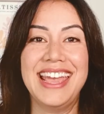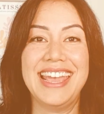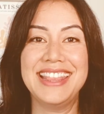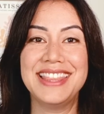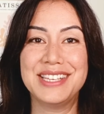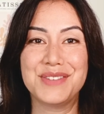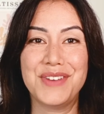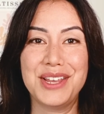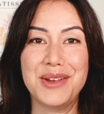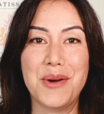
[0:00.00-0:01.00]
In this
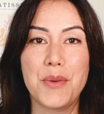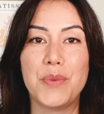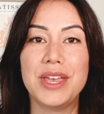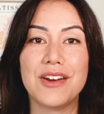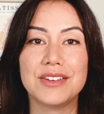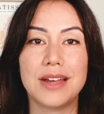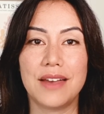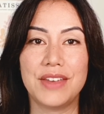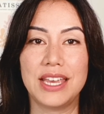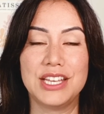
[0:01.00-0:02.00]
video, we are
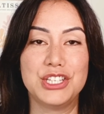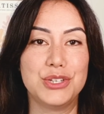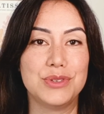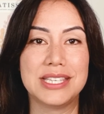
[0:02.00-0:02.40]
diving into